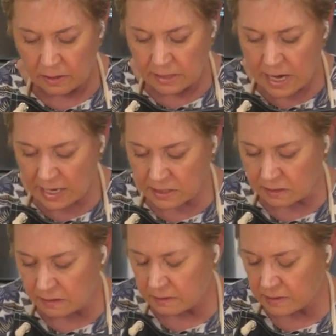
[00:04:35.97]

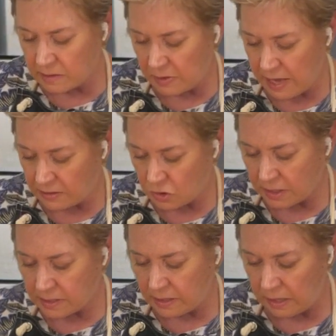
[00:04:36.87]
nestle some of that
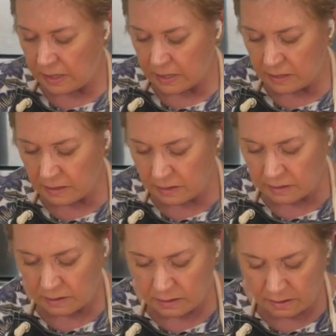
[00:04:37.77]
dressing in
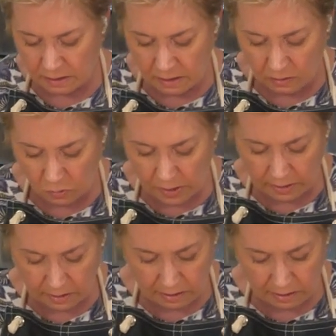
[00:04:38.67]
with,